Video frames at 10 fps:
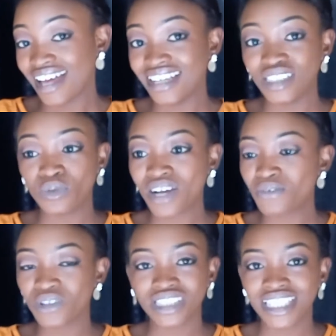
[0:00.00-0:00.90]
And the
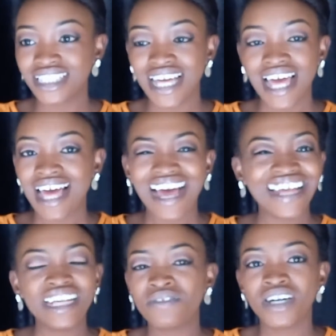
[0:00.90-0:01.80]
wife was saying,
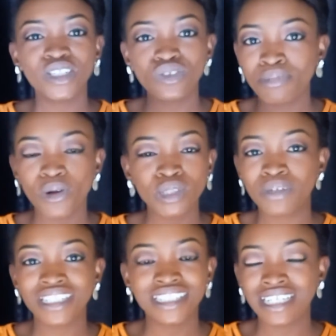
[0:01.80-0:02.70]
I never knew my
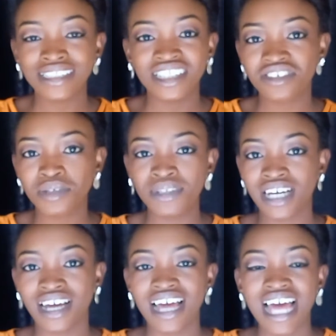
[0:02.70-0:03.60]
husband is a criminal.